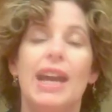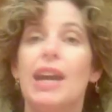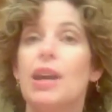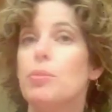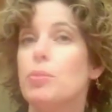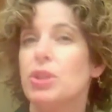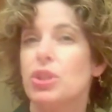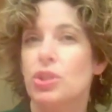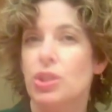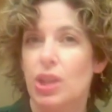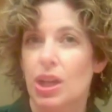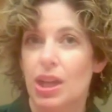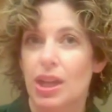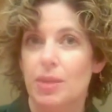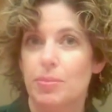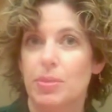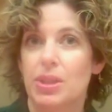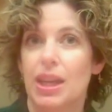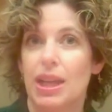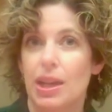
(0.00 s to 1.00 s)
How much
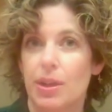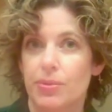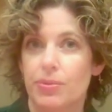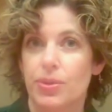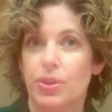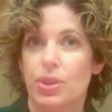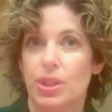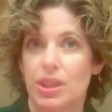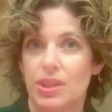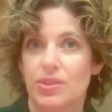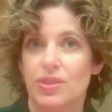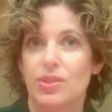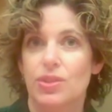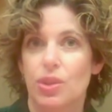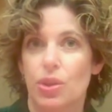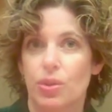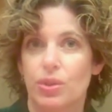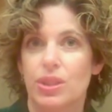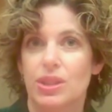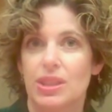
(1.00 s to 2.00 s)
time and effort is this
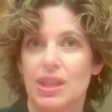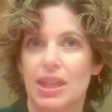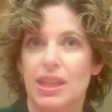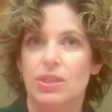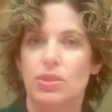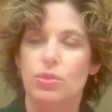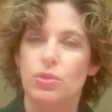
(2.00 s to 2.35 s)
going to take?